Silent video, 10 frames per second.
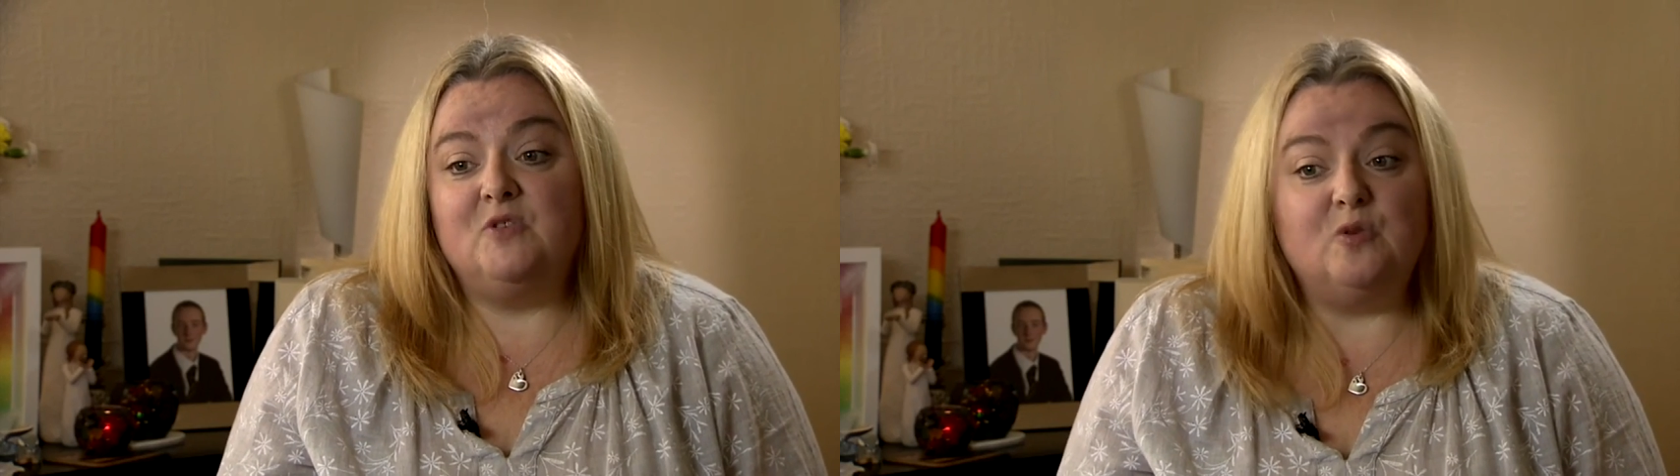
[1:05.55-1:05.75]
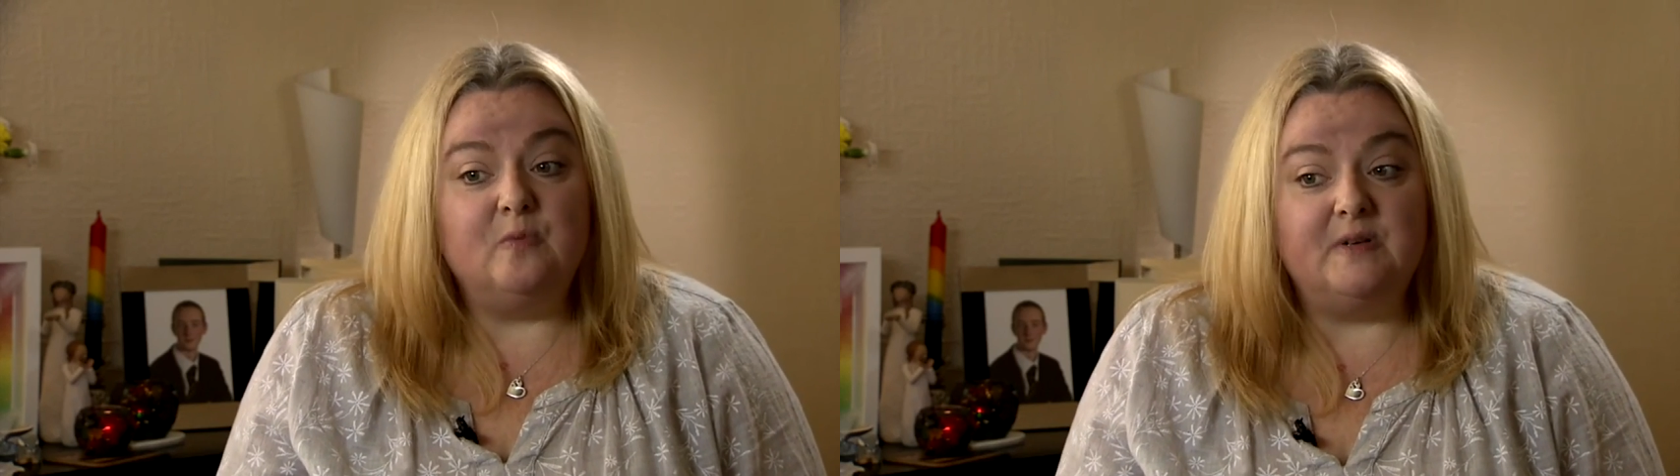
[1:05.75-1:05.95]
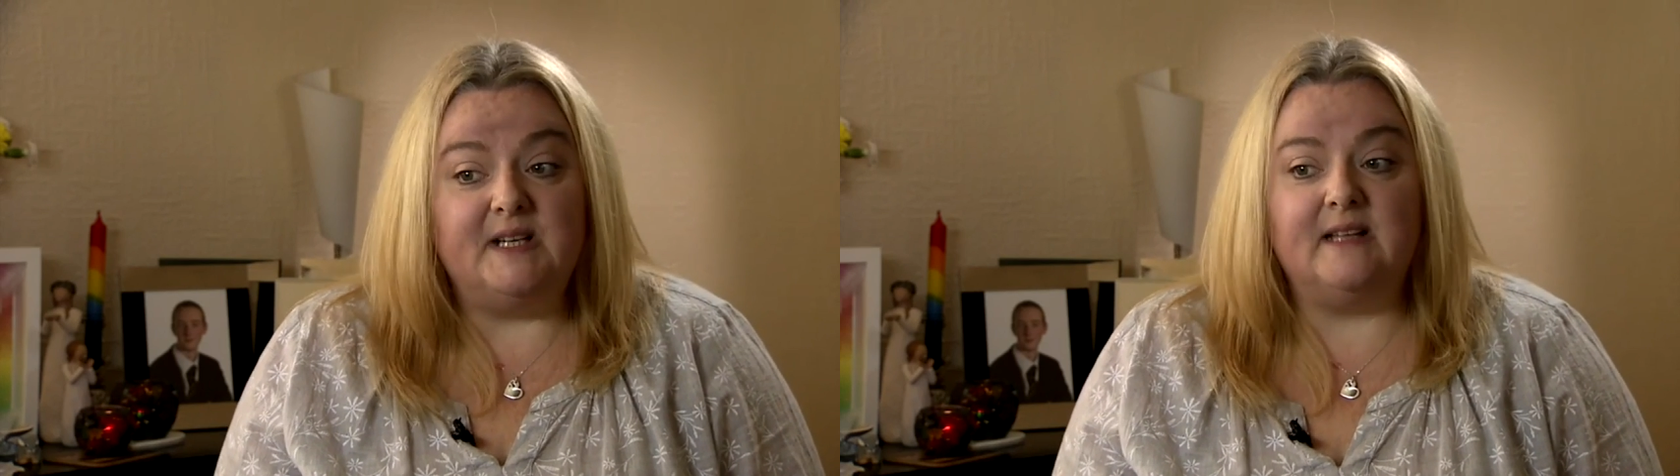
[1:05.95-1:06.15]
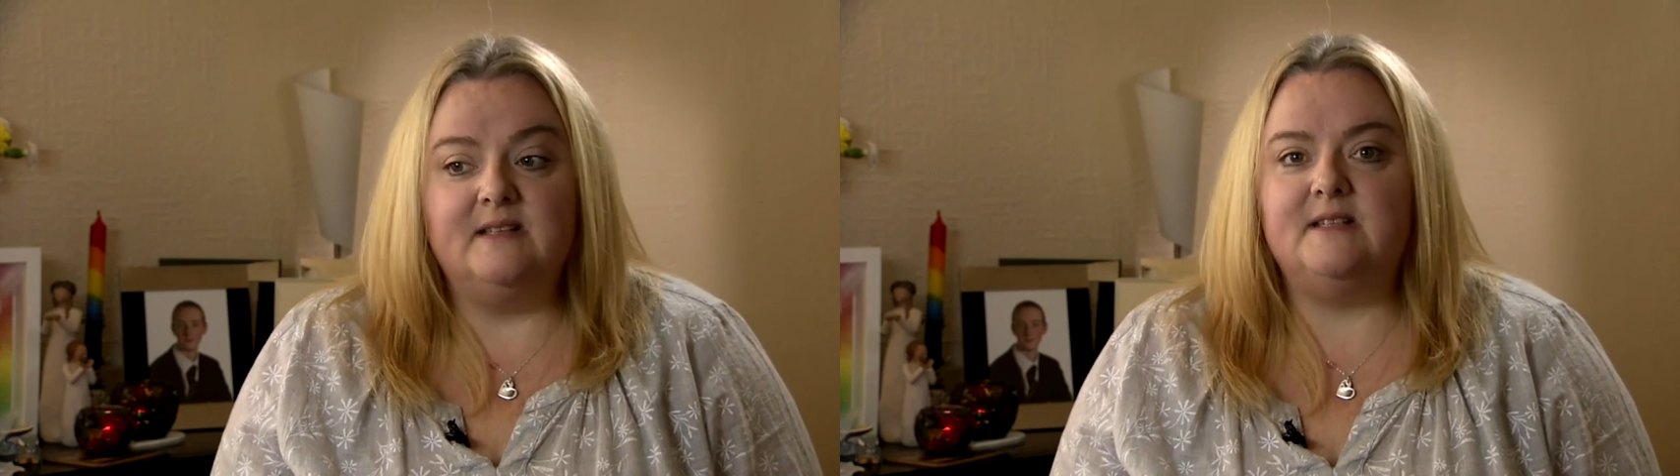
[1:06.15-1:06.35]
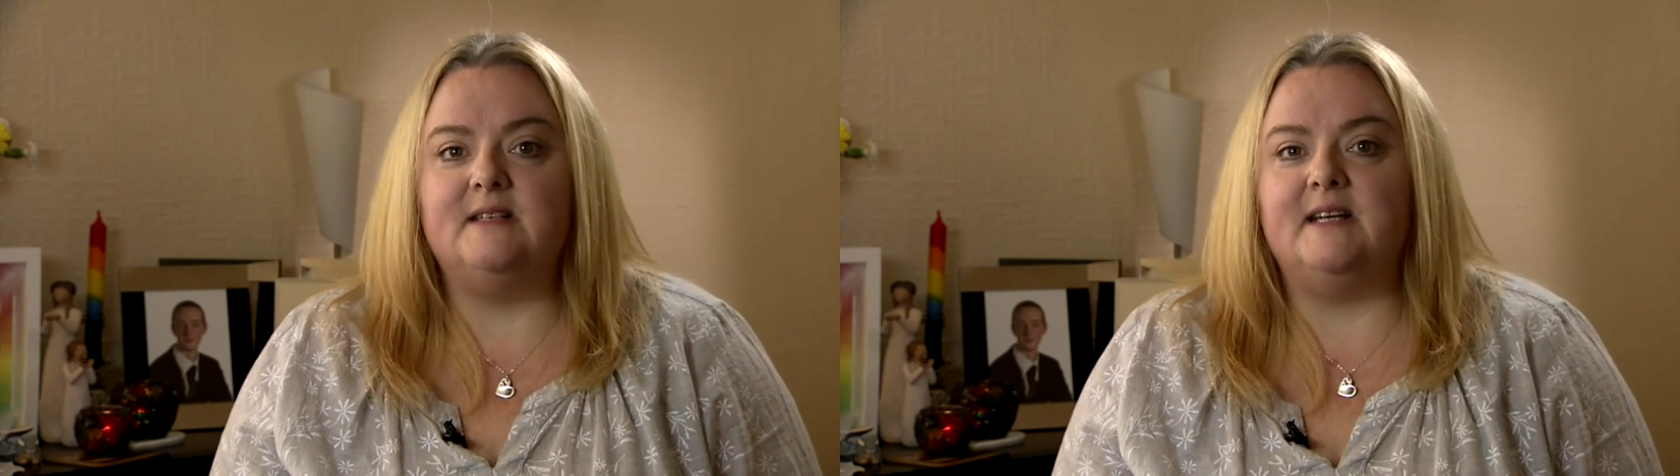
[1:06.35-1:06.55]
Somebody
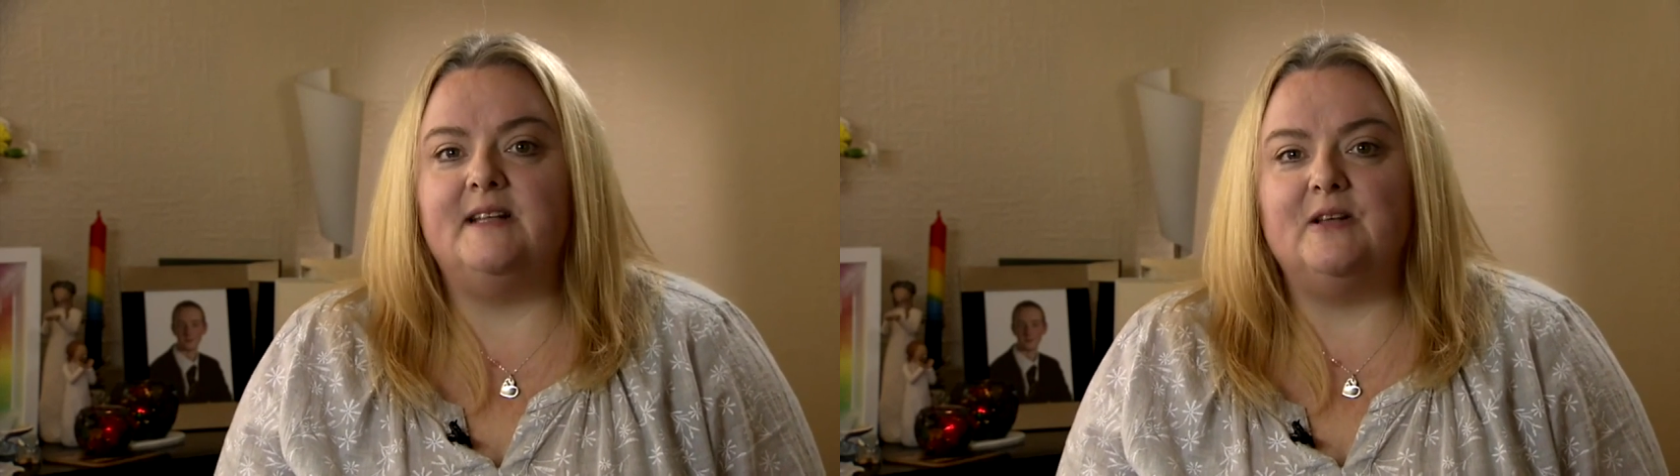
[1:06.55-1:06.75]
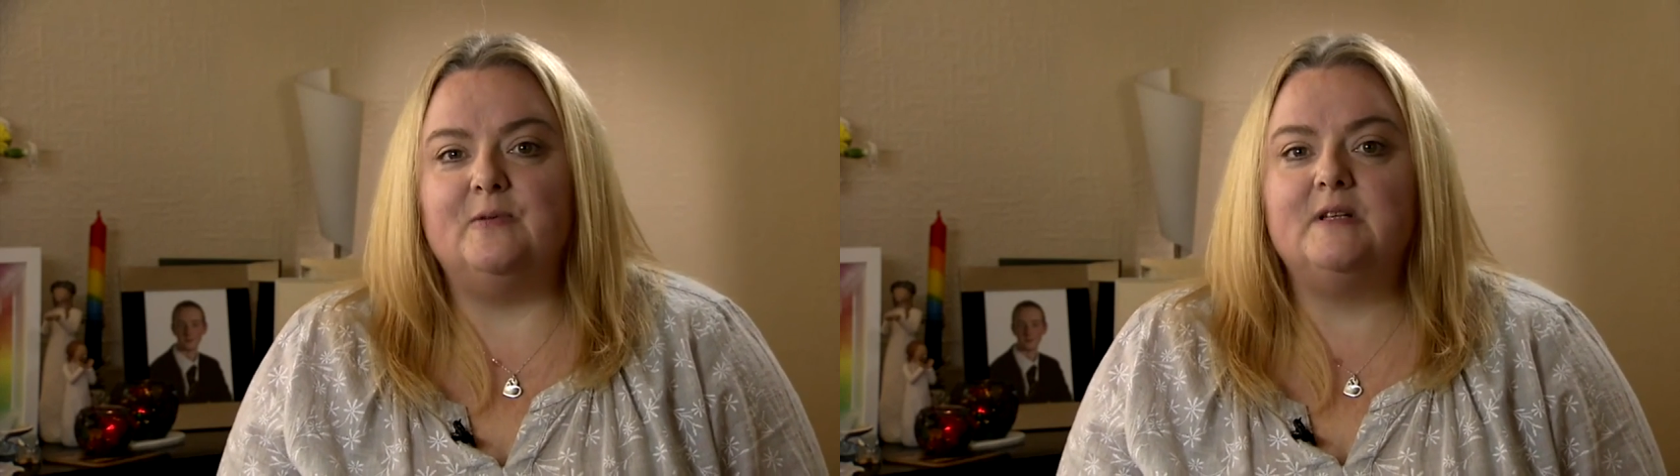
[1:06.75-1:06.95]
answered it that